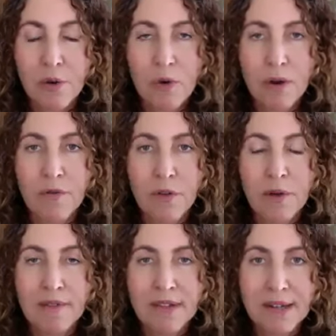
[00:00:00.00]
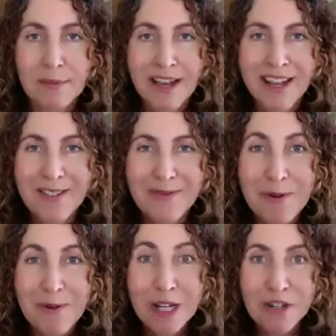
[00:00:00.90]
or if you have some kind of
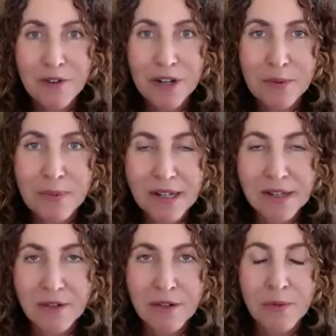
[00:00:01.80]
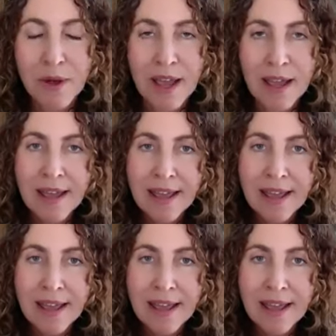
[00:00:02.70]
wish for it to be a certain way,